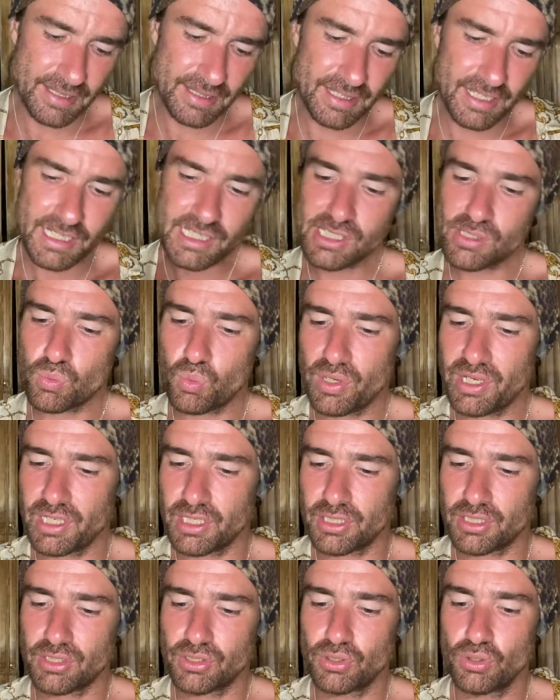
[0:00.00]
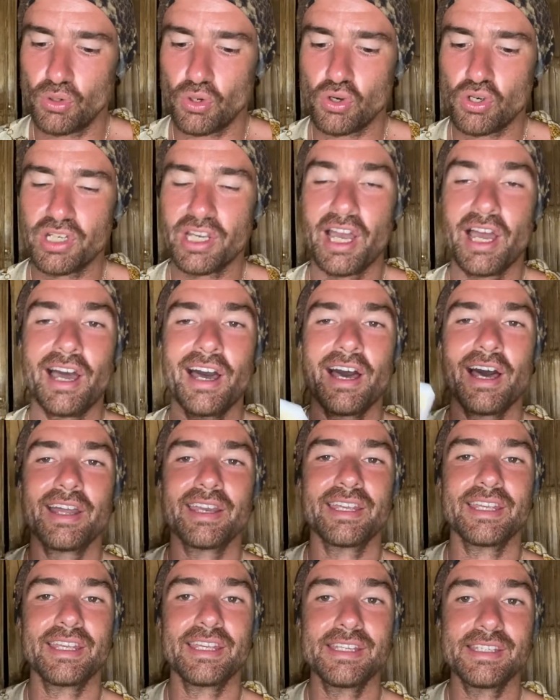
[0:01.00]
this week, your card
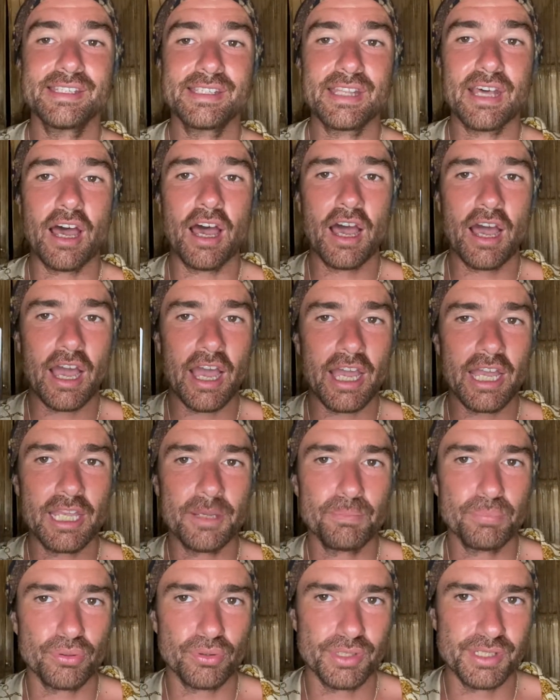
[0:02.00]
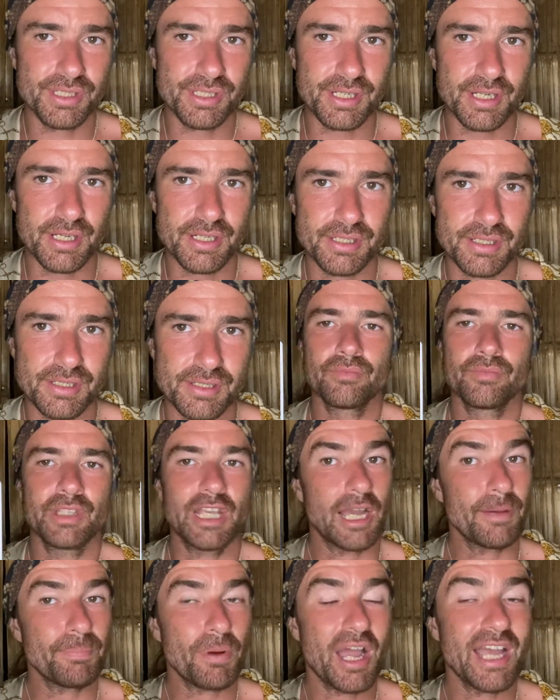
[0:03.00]
is the High Priestess.
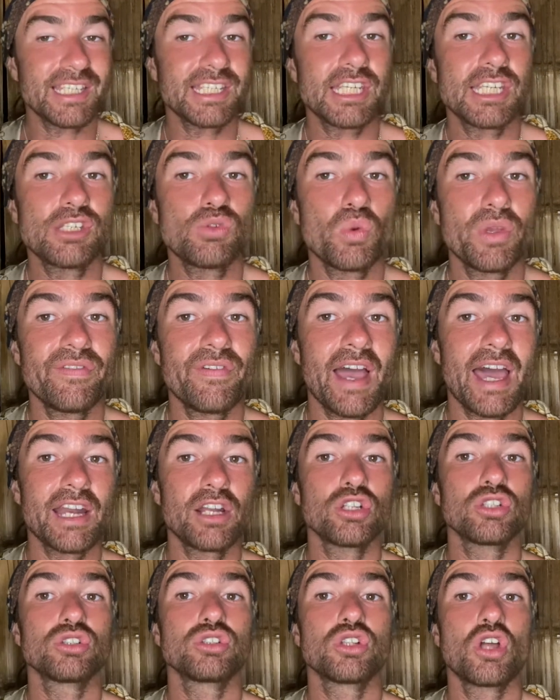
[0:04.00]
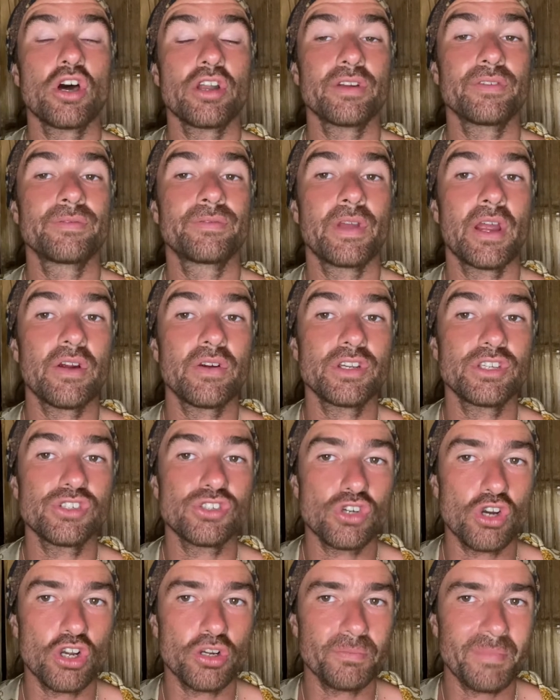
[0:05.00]
Now, Pisces, we've had a lot of very
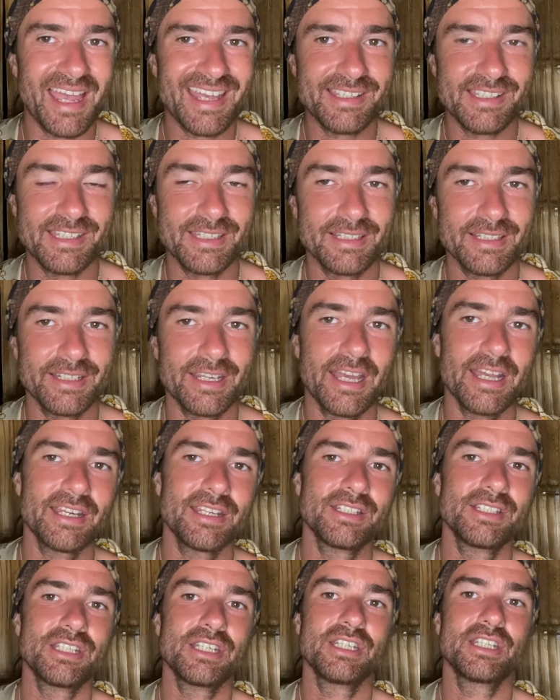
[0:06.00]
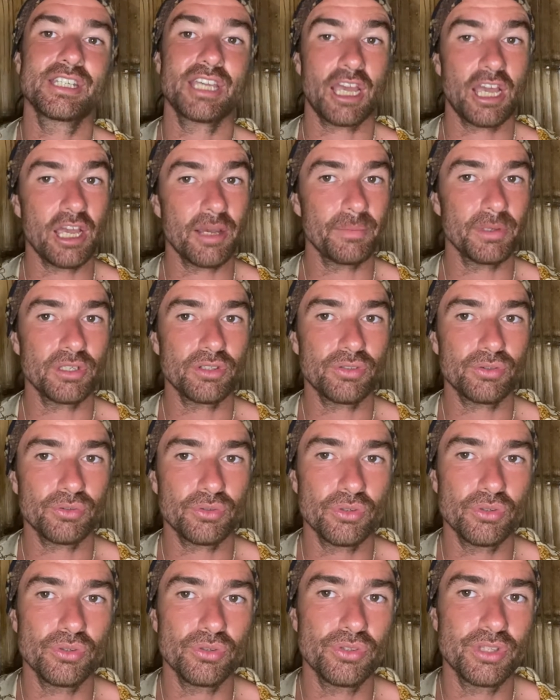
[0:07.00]
strong masculine energy coming
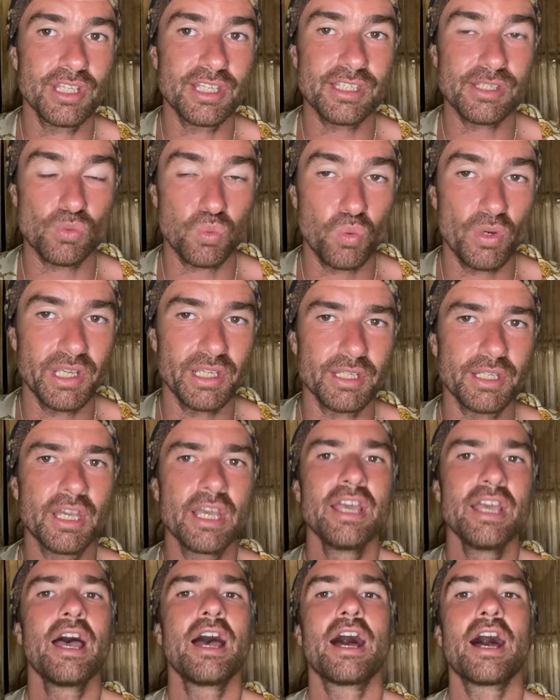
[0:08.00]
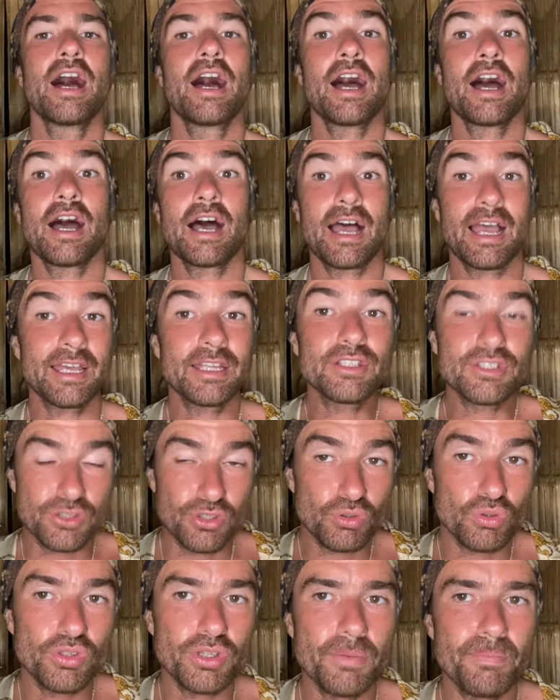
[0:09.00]
through this week. And
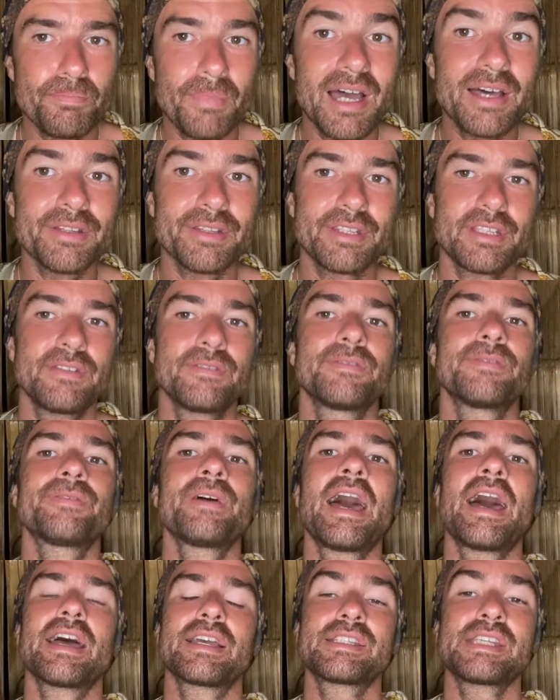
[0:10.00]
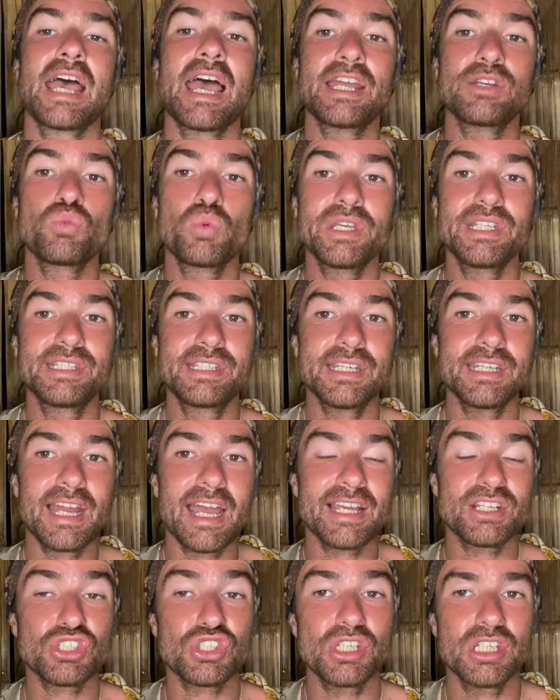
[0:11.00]
through the month, in fact. And we did
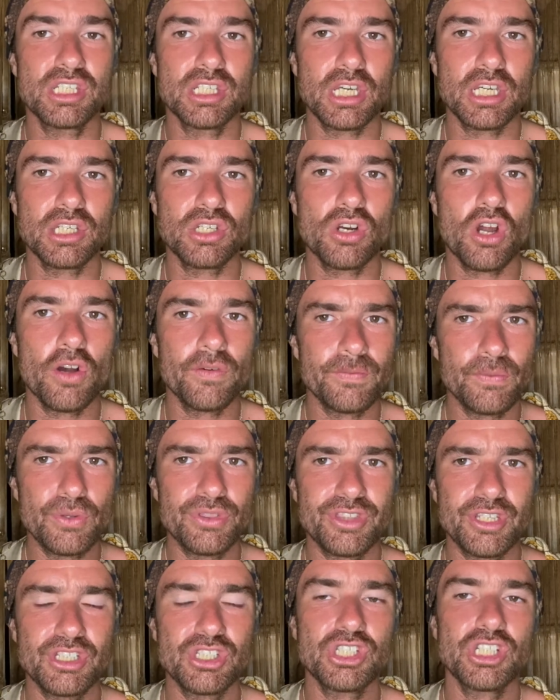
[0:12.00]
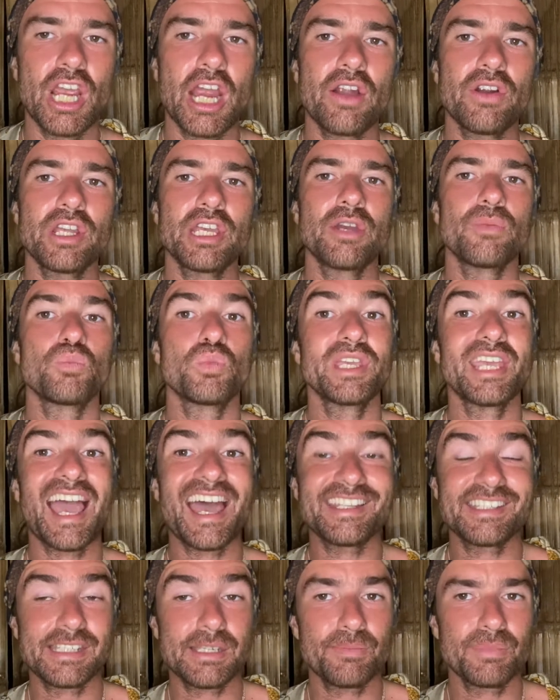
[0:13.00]
actually kick it off with the Chariot, and we
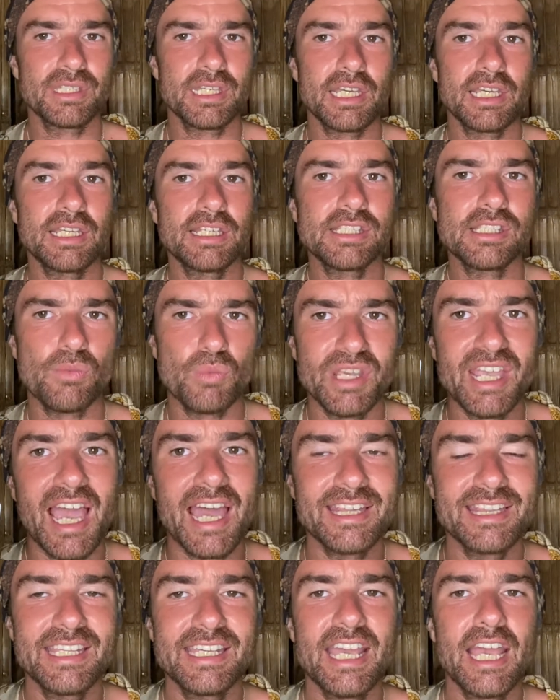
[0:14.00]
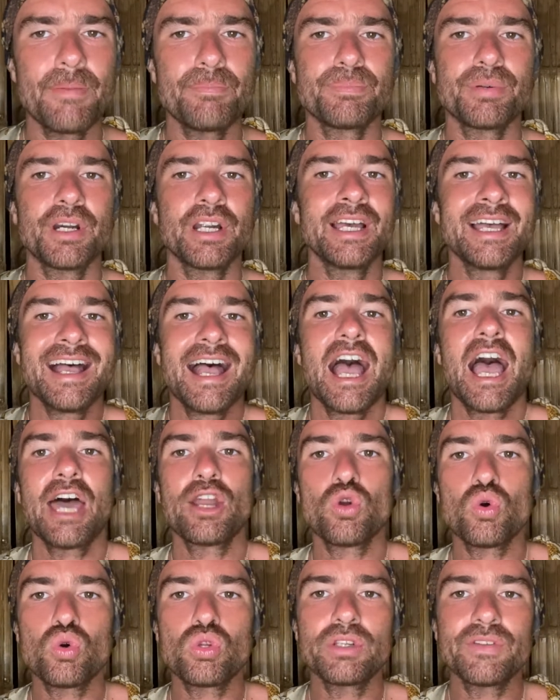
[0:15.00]
had some kings, and we had the Emperor, and
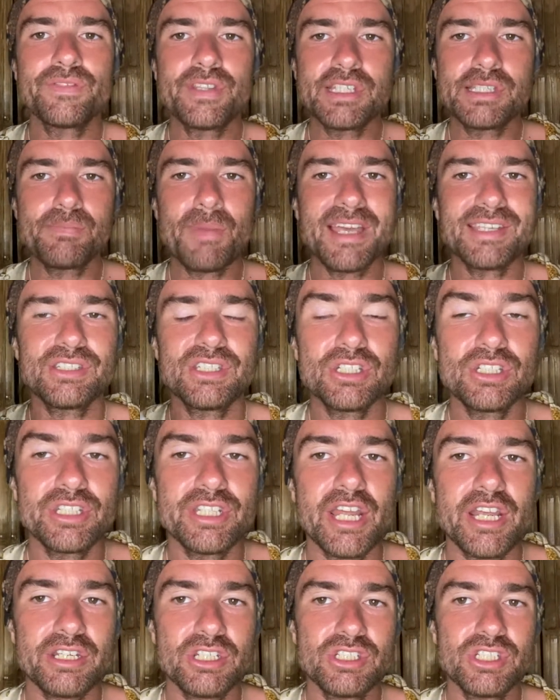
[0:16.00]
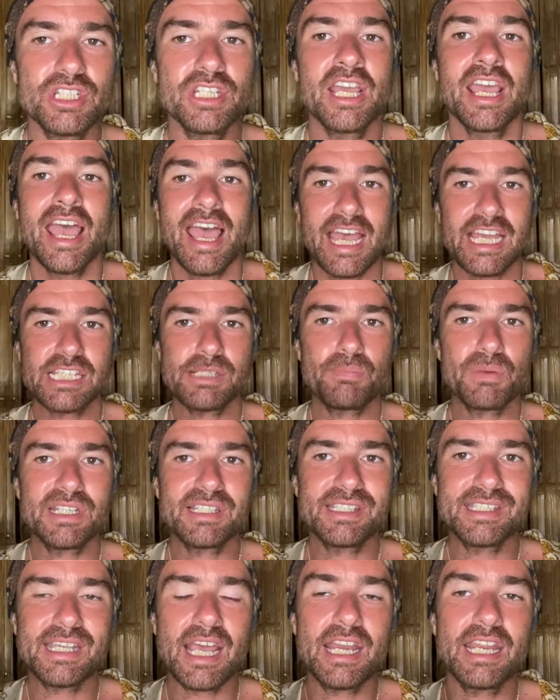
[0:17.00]
all of this masculine energy has been
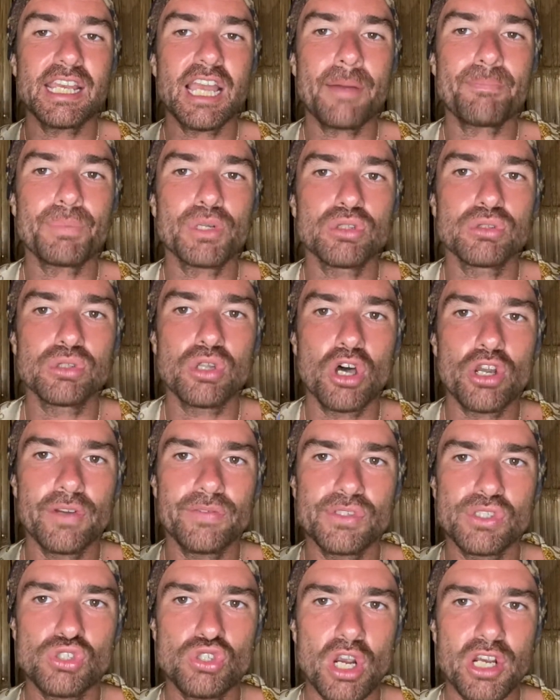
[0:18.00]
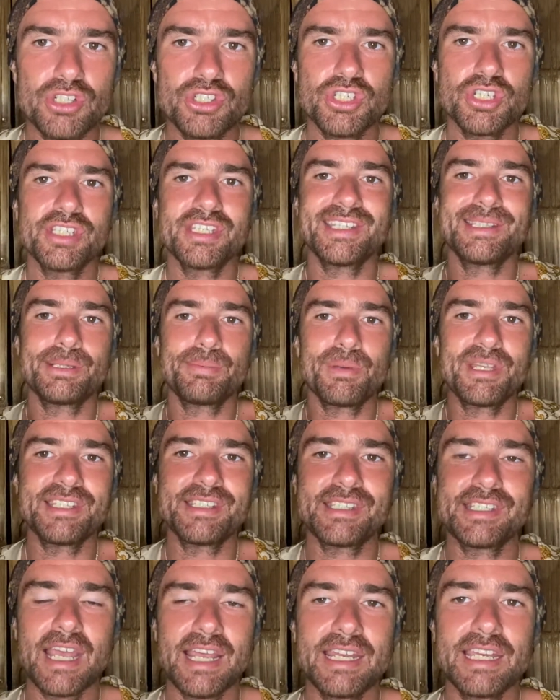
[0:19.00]
setting up a lot of structures. It's been
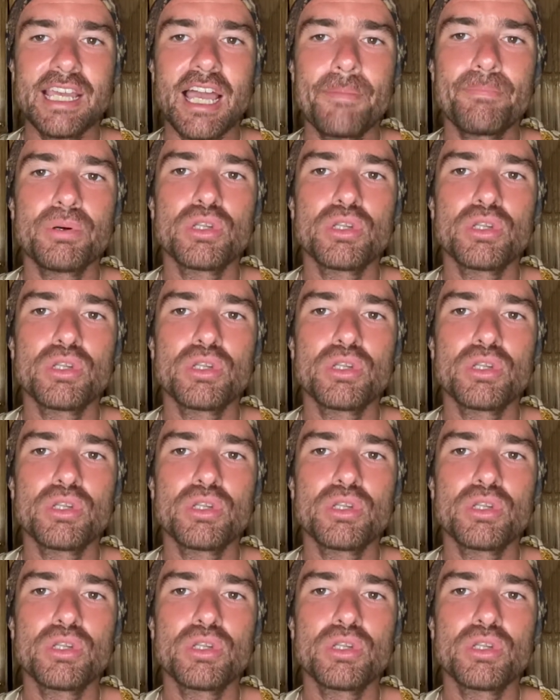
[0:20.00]
setting up a